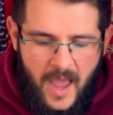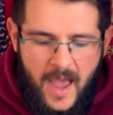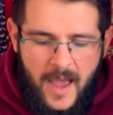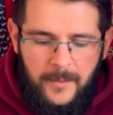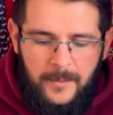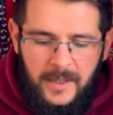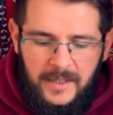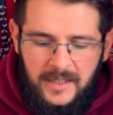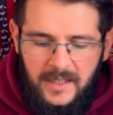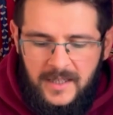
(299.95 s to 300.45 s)

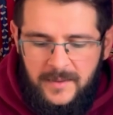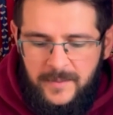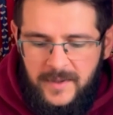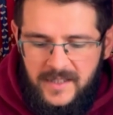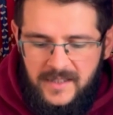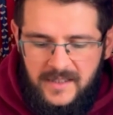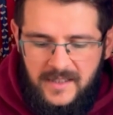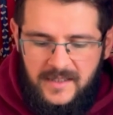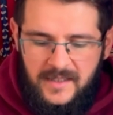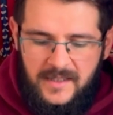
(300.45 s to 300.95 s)
but her
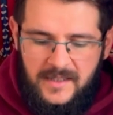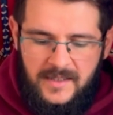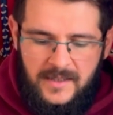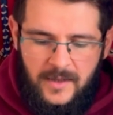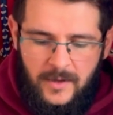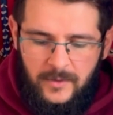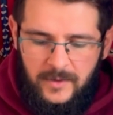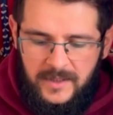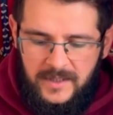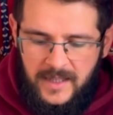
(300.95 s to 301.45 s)
business is
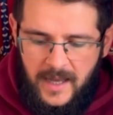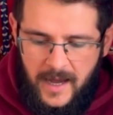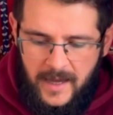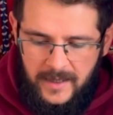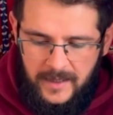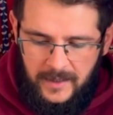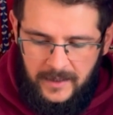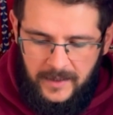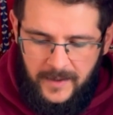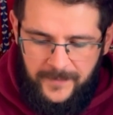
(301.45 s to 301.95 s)
slowly
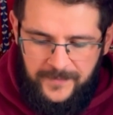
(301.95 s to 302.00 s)
dying.